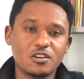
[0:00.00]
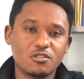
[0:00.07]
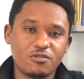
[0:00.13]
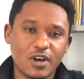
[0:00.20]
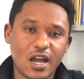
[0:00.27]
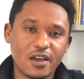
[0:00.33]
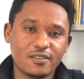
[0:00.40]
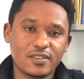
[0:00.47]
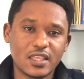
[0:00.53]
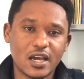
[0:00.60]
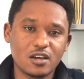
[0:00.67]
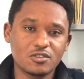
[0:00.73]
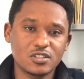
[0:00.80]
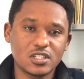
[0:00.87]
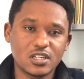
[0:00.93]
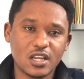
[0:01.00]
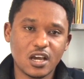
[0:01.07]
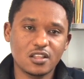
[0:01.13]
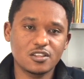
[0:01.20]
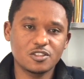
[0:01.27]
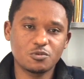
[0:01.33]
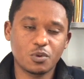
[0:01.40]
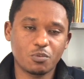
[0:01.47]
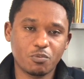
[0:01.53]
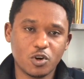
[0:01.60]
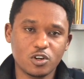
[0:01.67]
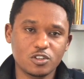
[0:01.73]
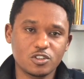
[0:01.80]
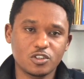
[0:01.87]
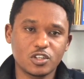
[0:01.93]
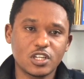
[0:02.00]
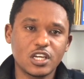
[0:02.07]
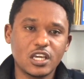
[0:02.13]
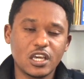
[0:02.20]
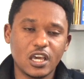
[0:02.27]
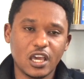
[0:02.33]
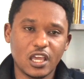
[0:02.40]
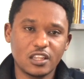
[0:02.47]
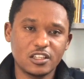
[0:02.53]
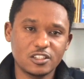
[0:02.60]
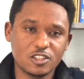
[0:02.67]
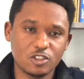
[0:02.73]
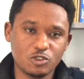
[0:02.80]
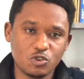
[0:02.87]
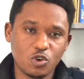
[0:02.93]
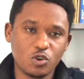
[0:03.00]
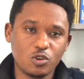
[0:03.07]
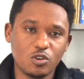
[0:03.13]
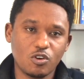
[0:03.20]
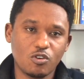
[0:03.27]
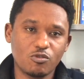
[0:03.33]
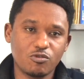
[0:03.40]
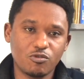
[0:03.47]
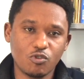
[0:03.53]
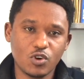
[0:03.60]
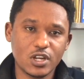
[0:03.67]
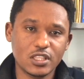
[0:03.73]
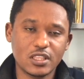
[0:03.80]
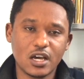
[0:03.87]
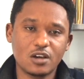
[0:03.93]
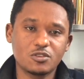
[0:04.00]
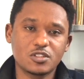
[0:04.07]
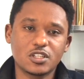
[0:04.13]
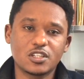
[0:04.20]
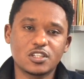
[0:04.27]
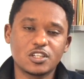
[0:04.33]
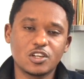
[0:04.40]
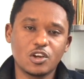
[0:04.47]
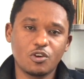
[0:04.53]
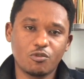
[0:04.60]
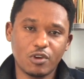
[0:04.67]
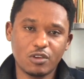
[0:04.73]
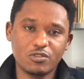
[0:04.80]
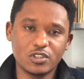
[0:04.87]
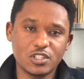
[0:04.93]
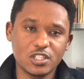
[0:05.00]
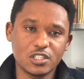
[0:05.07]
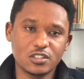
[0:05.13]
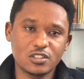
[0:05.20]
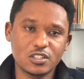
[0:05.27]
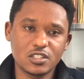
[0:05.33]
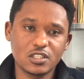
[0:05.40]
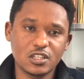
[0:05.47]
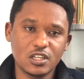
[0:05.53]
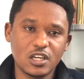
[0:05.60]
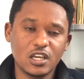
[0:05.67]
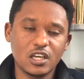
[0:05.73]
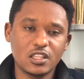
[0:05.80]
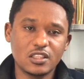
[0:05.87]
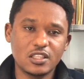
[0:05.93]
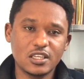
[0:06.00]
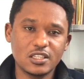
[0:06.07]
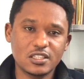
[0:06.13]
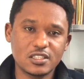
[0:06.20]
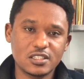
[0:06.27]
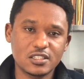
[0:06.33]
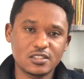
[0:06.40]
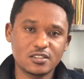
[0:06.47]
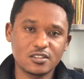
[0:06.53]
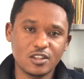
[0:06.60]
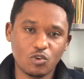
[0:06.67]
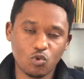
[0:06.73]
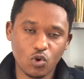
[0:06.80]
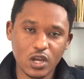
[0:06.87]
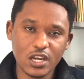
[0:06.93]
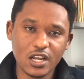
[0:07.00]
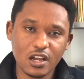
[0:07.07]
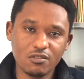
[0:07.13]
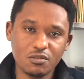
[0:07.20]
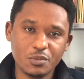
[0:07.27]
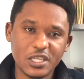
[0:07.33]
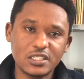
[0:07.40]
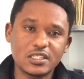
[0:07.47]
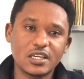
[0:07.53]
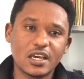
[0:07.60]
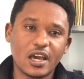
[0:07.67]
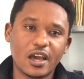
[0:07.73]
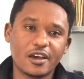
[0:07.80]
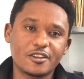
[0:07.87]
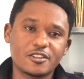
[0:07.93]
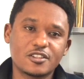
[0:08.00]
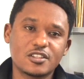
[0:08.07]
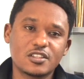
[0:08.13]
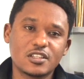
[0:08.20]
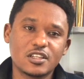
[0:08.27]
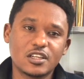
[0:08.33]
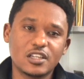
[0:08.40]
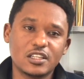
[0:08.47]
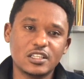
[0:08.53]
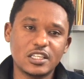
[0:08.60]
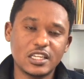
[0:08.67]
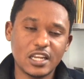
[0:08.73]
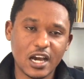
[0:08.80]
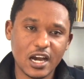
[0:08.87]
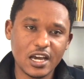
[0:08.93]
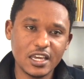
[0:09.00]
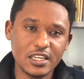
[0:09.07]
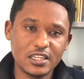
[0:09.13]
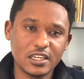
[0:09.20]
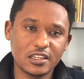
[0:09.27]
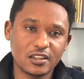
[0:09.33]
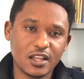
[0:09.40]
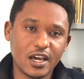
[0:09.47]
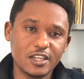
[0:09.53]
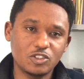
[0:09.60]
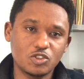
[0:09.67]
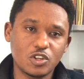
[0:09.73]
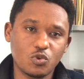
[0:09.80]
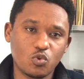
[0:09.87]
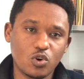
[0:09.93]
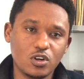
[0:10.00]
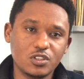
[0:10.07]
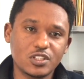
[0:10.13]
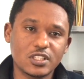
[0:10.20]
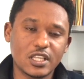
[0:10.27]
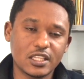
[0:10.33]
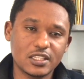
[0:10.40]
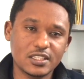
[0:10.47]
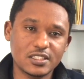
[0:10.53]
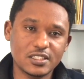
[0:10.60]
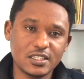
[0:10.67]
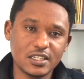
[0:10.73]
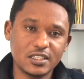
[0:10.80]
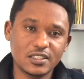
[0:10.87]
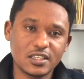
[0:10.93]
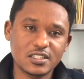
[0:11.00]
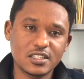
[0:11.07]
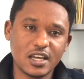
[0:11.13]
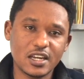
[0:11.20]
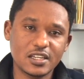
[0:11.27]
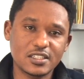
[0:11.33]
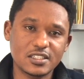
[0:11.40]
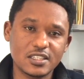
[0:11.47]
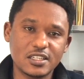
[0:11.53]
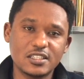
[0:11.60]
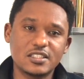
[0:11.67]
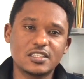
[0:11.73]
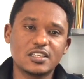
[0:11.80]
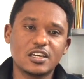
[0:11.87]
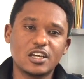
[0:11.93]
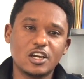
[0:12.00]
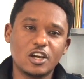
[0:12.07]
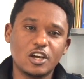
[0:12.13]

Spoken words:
$5,000 per person. And it's a total of 40,000 refugees. The Rwanda government has denied and lied to the world that this deal does not exist,